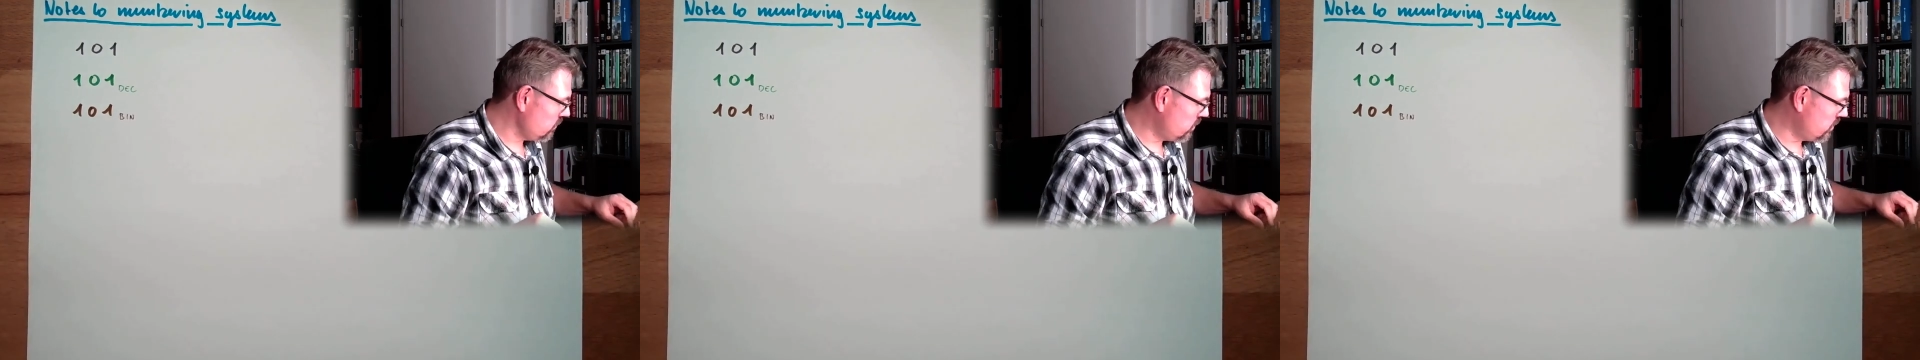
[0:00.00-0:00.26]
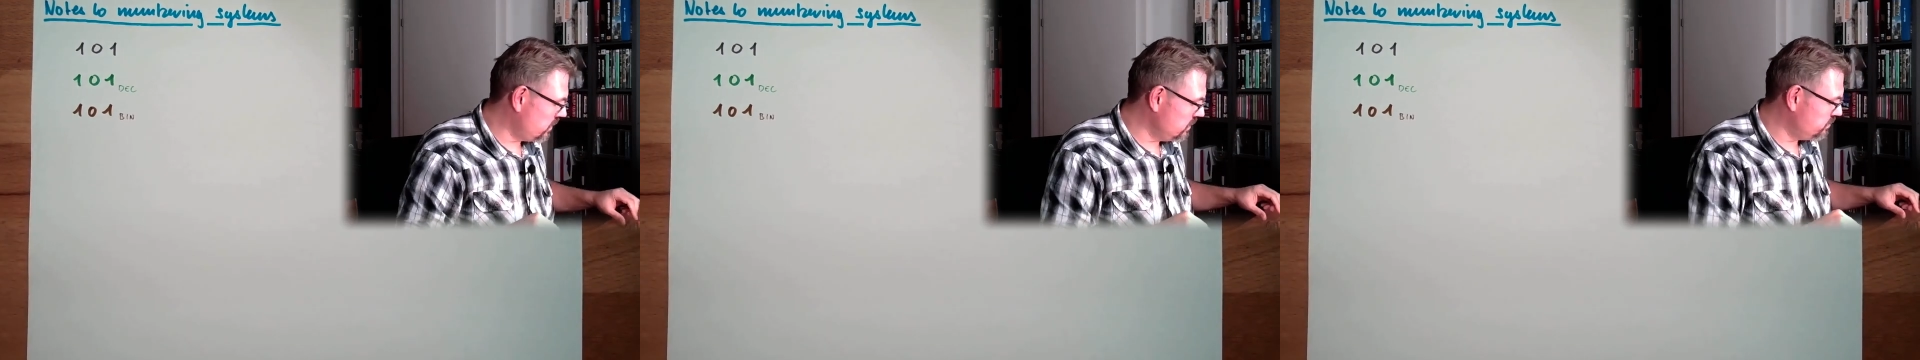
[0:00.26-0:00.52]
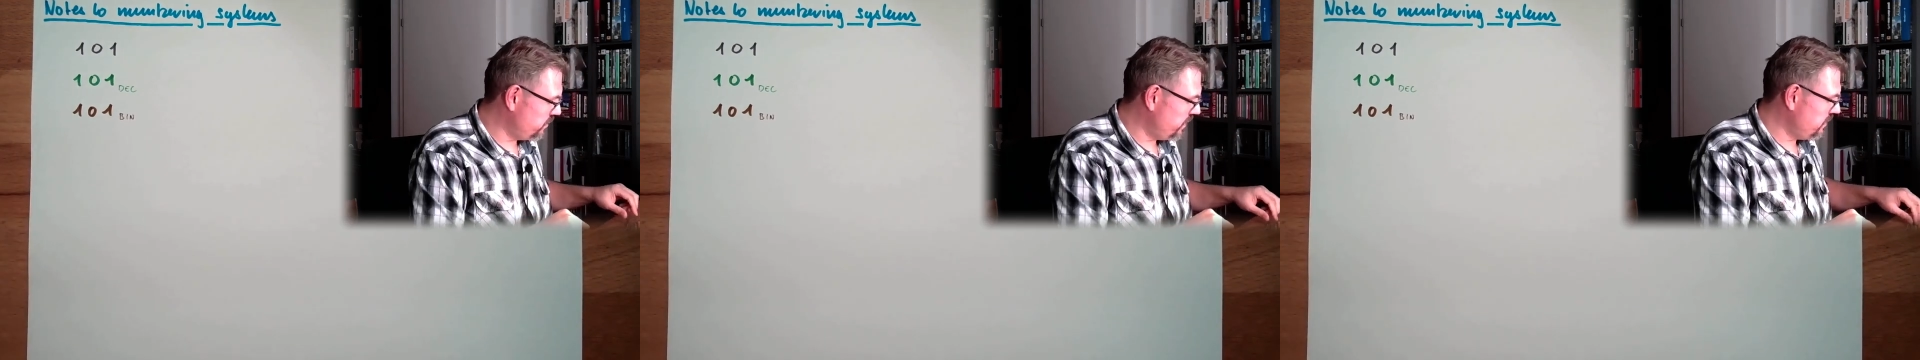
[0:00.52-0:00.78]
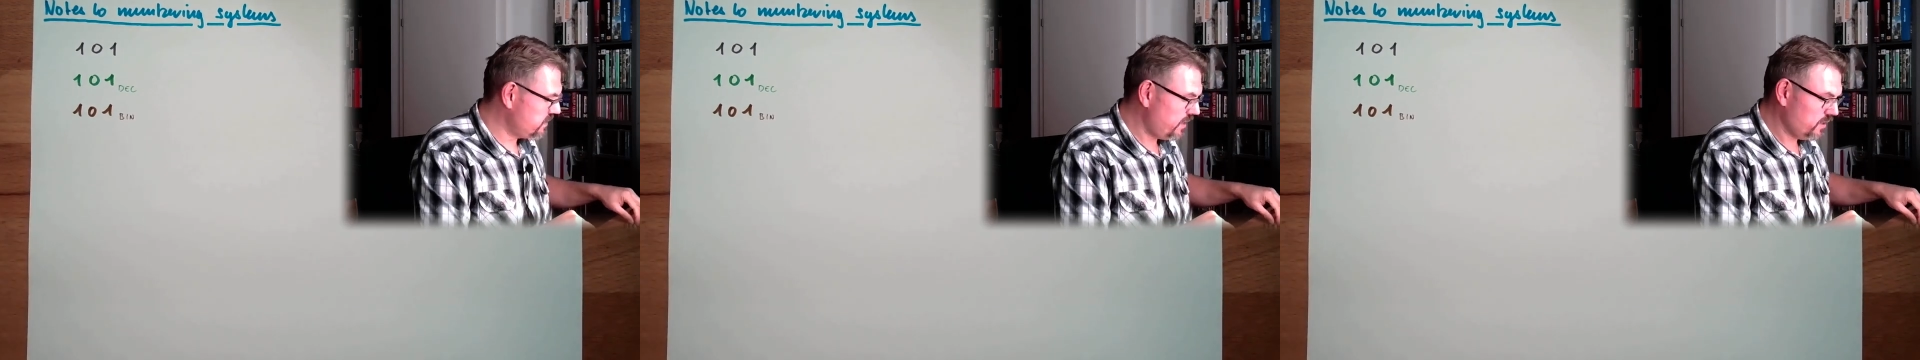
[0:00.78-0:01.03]
This
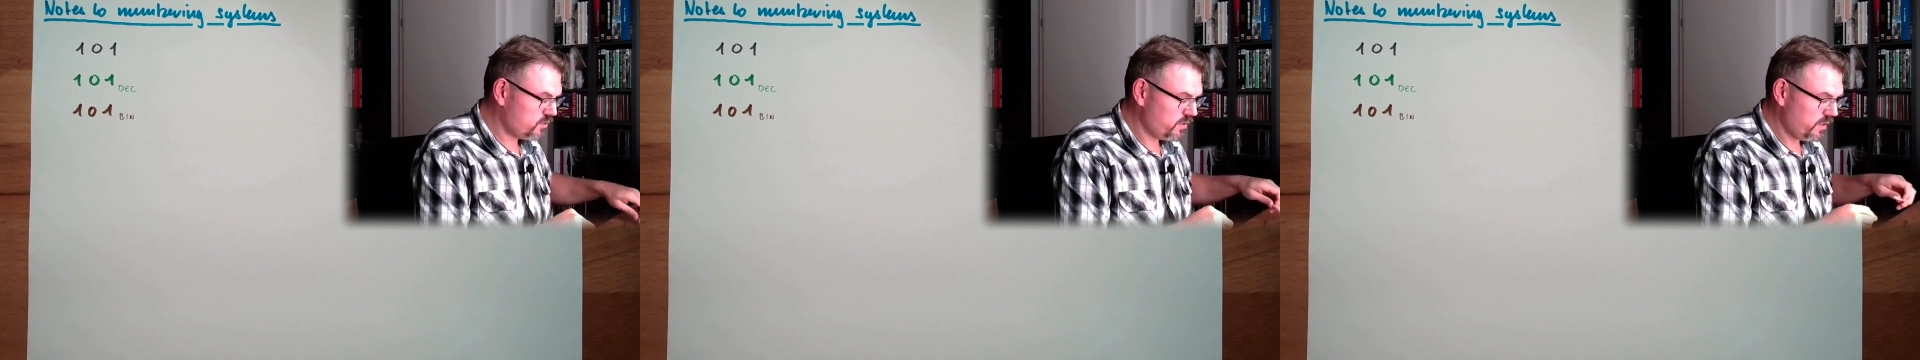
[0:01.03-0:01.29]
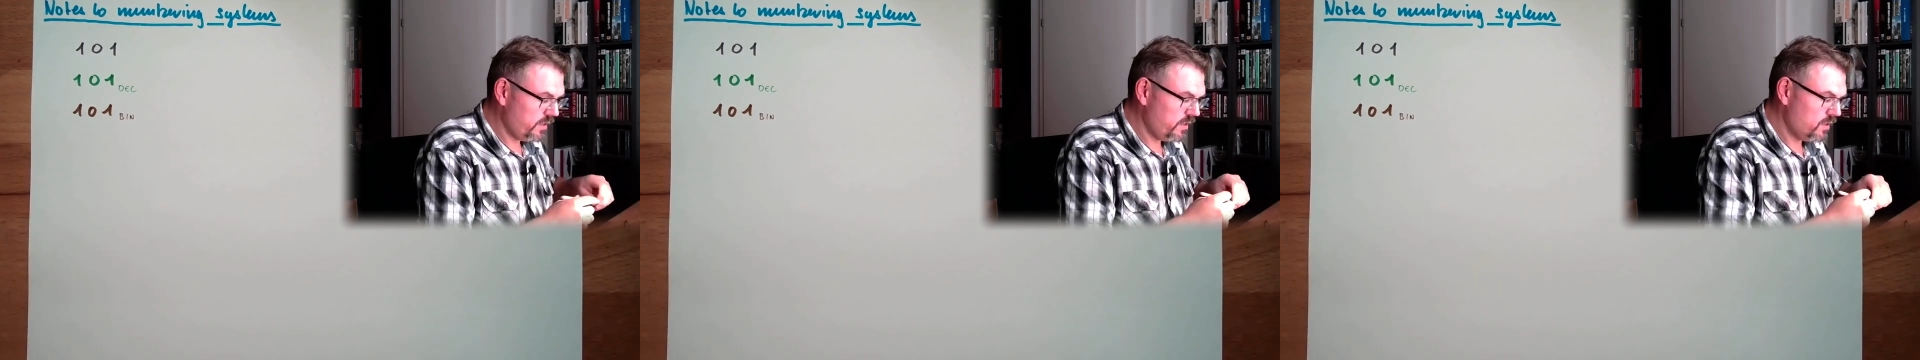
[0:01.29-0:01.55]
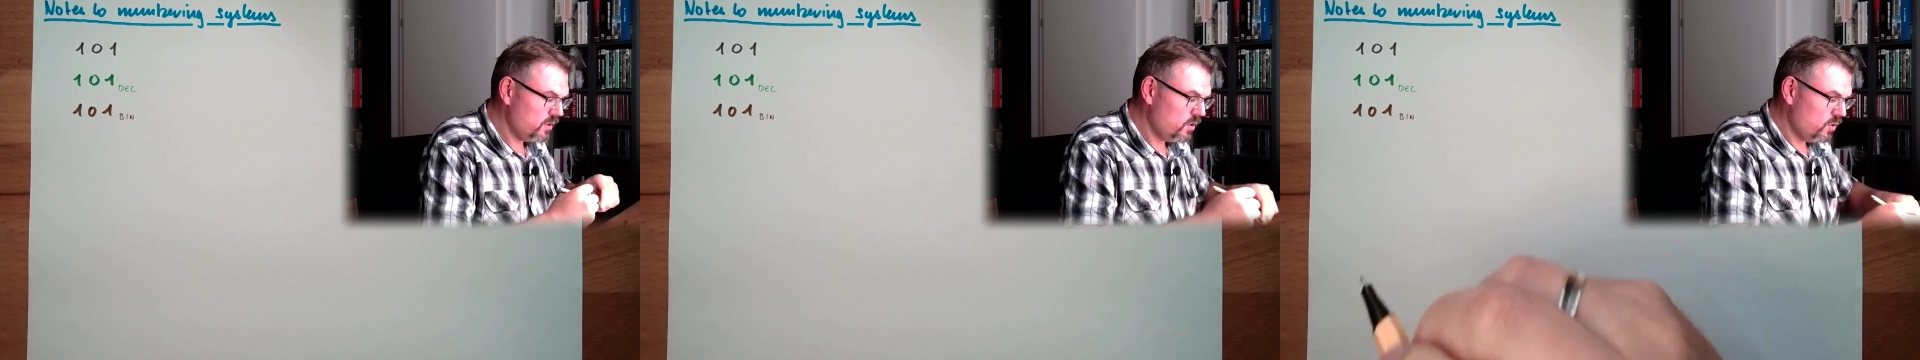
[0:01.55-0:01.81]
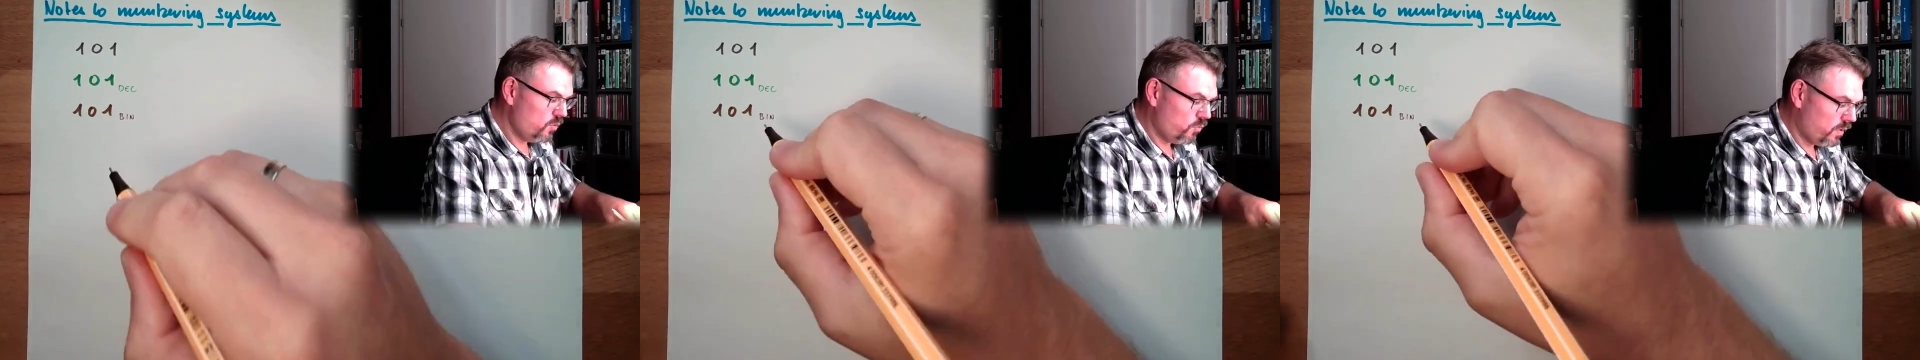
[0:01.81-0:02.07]
means actually,
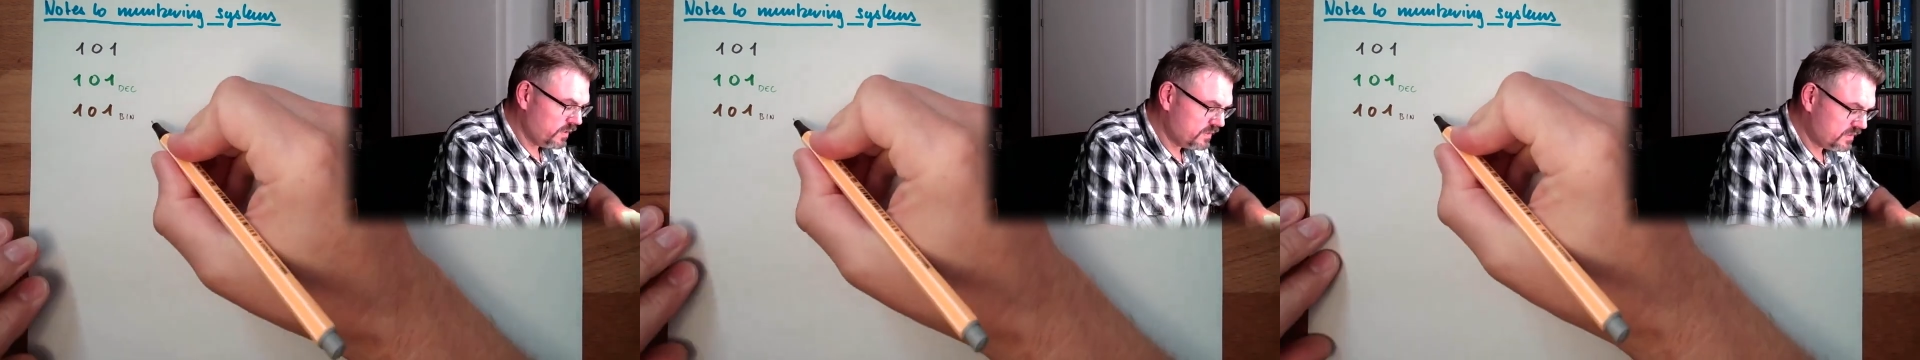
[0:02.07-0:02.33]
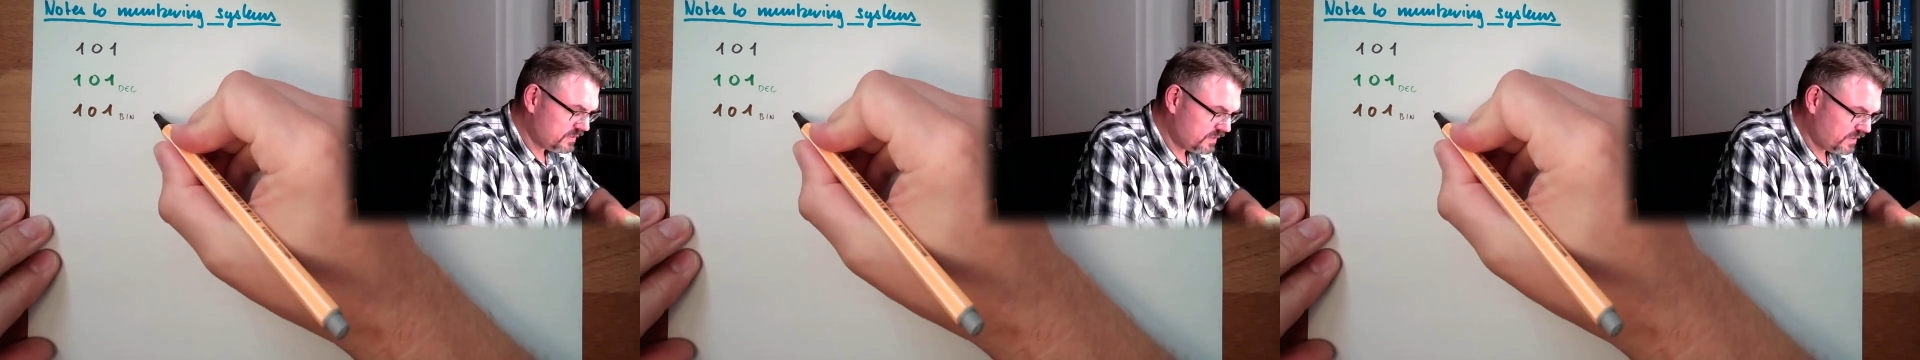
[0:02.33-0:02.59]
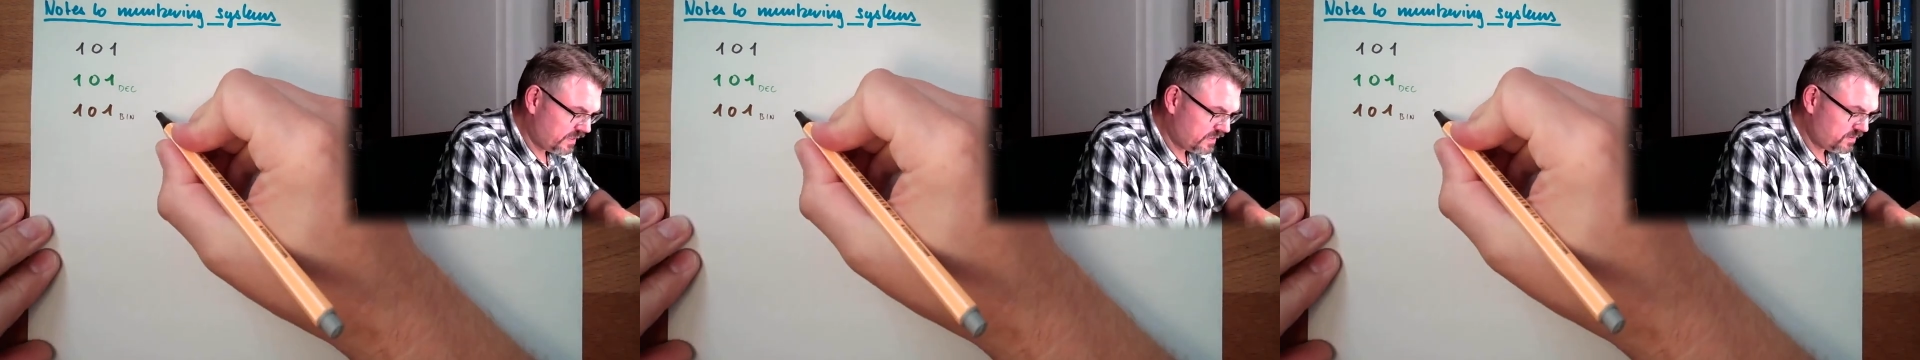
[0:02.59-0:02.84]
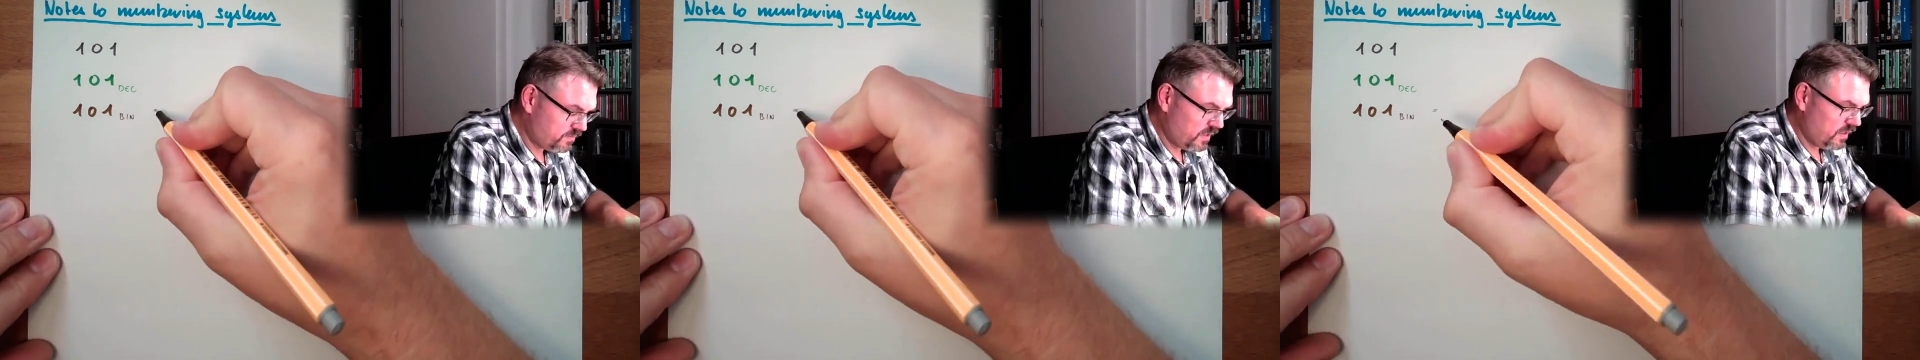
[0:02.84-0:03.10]
what is this in
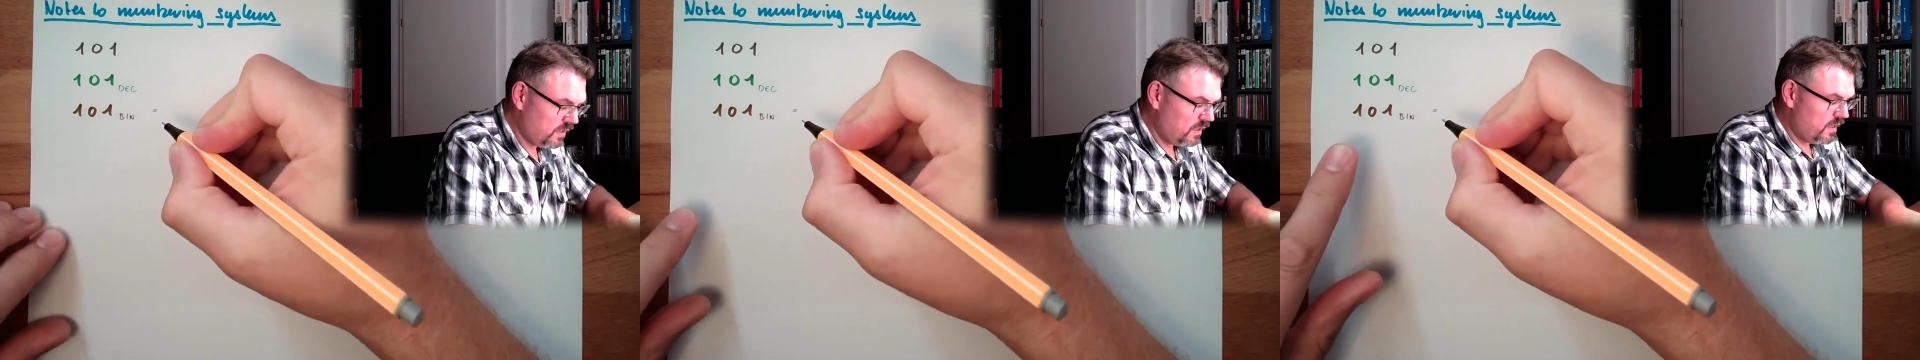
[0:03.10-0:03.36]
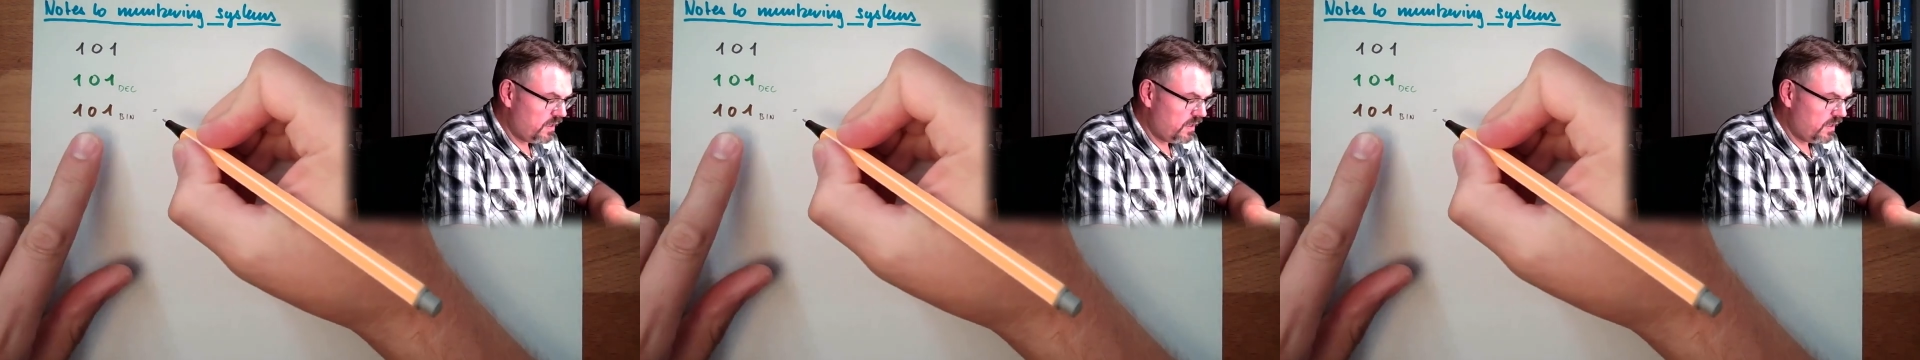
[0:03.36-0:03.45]
decimal?